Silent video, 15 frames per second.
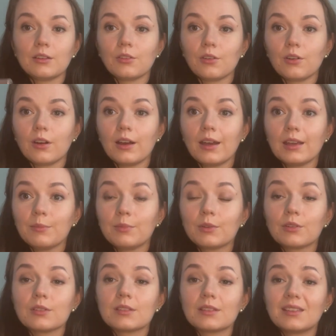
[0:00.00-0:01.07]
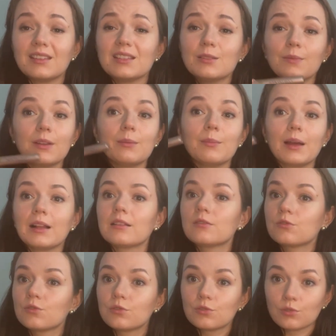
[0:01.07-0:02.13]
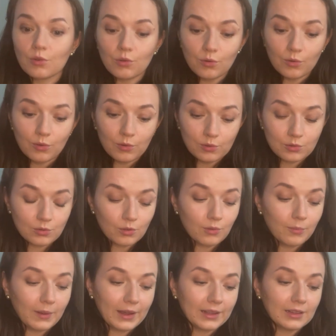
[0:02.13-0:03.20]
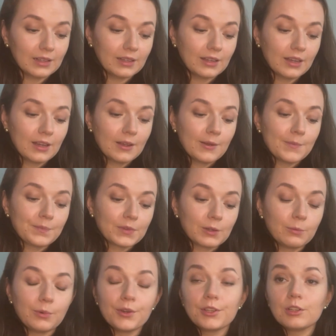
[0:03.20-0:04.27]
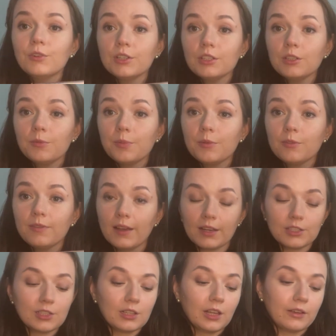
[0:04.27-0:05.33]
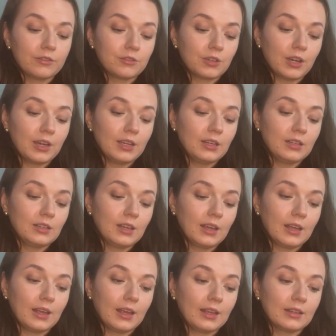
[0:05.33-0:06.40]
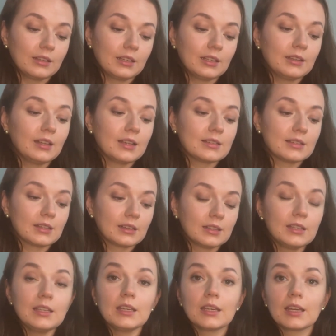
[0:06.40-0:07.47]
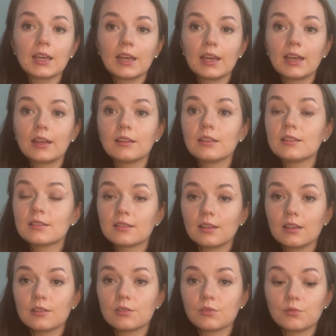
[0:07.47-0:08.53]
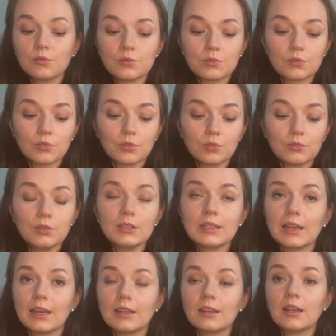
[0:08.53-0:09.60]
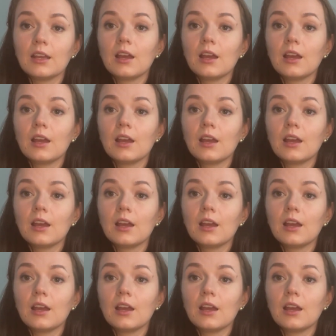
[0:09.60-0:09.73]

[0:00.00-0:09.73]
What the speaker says: your eye, because this one melts so badly. Waterproof, actually I've tried it and it doesn't leak and it stays good, so good. And